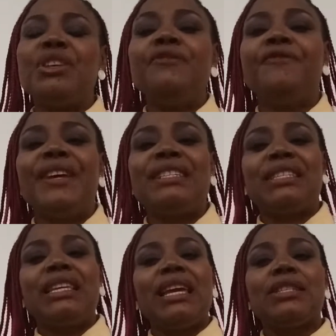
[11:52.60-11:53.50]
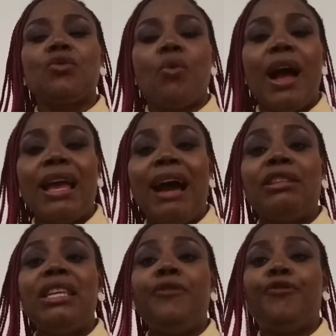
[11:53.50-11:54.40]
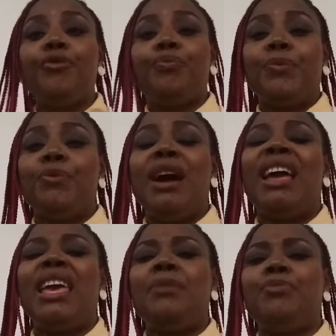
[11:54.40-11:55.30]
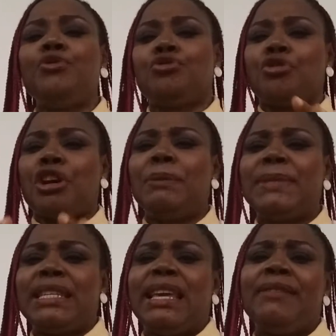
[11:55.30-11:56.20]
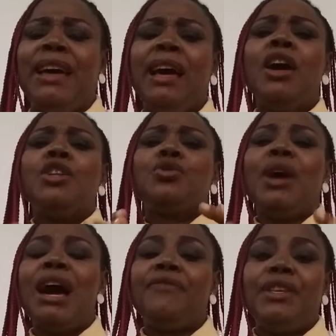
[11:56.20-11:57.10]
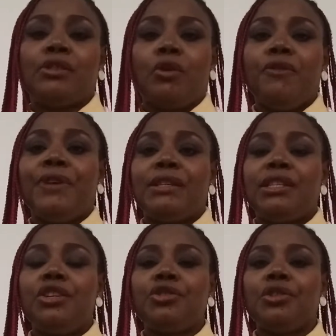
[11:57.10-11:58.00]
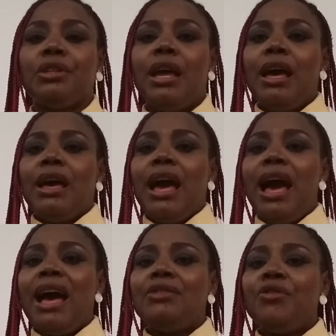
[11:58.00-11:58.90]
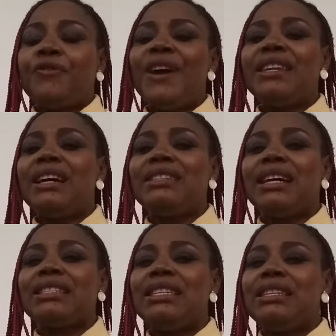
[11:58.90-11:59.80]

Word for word: to investigate why, and if you people are able to come together to have this conversation, and you find out that